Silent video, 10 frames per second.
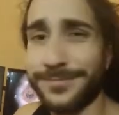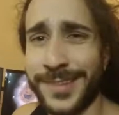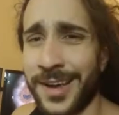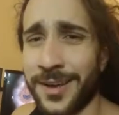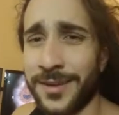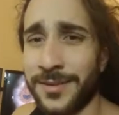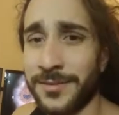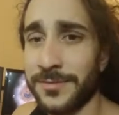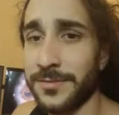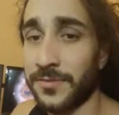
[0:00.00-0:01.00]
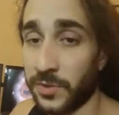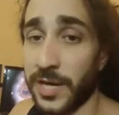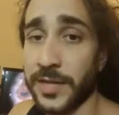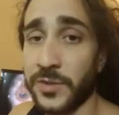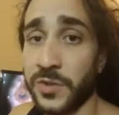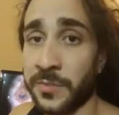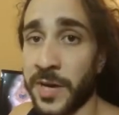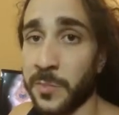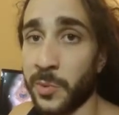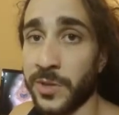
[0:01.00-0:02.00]
if you got 2
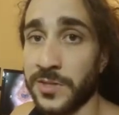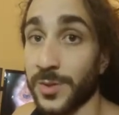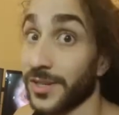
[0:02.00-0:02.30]
command points,